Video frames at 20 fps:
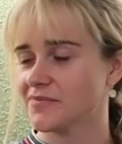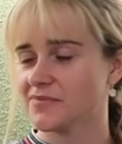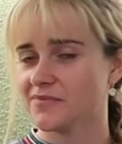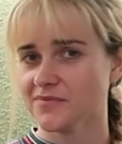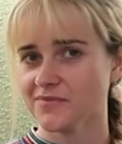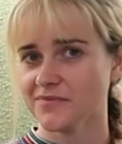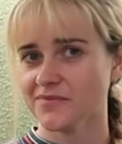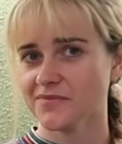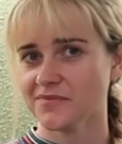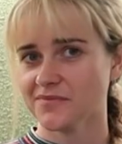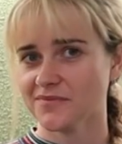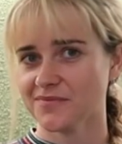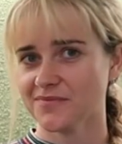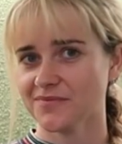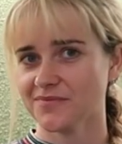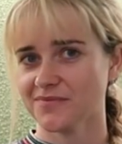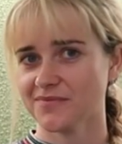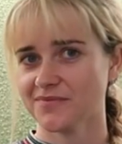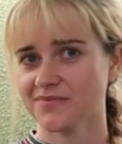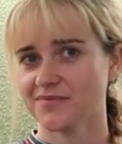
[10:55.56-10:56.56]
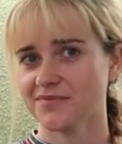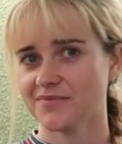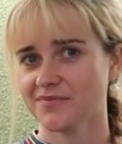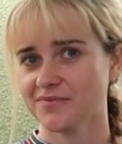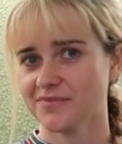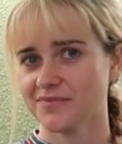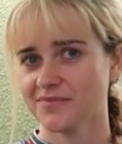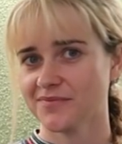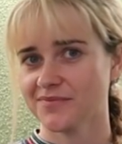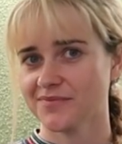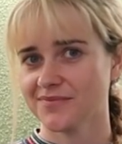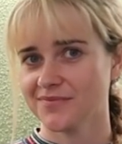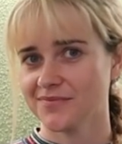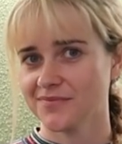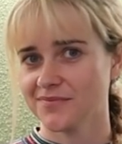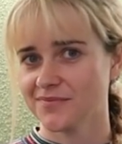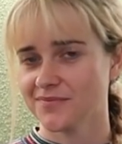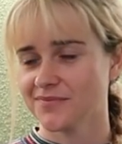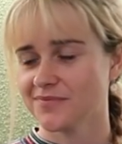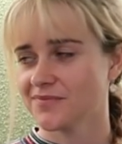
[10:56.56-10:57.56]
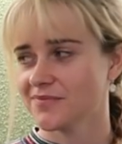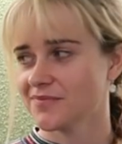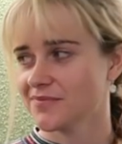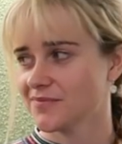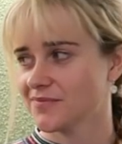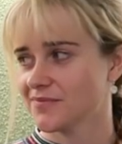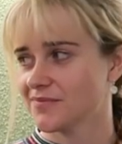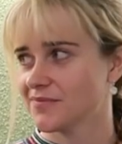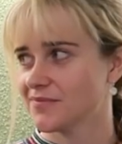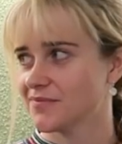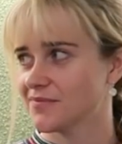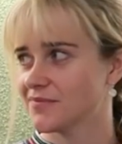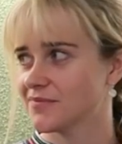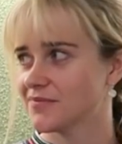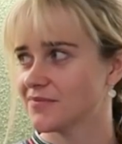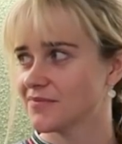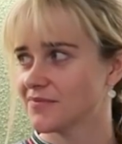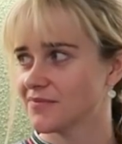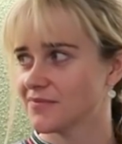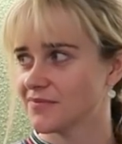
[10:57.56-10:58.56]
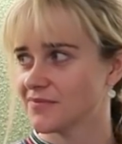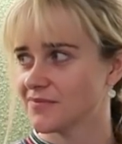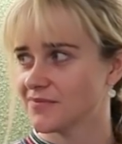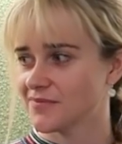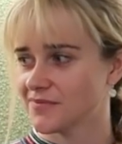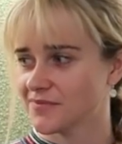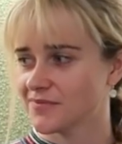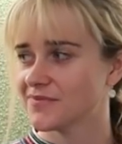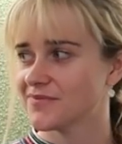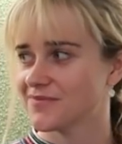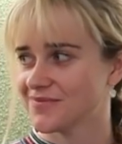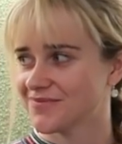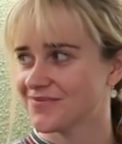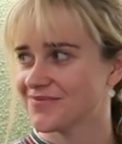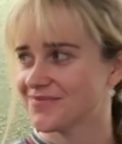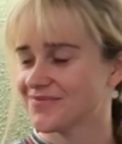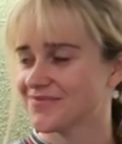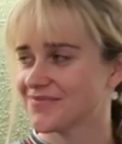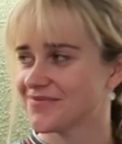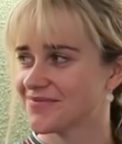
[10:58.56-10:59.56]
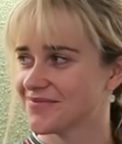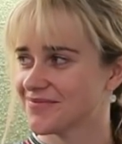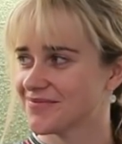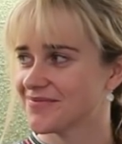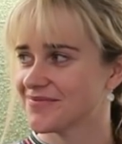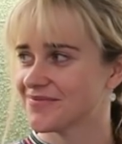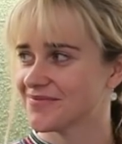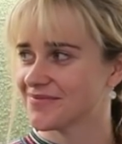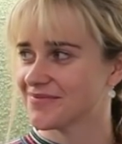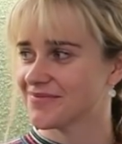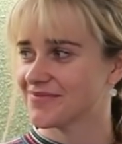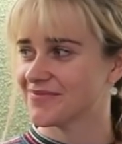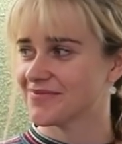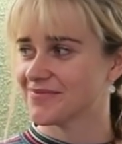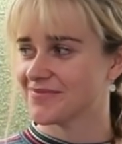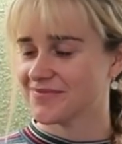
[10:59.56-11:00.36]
(silent)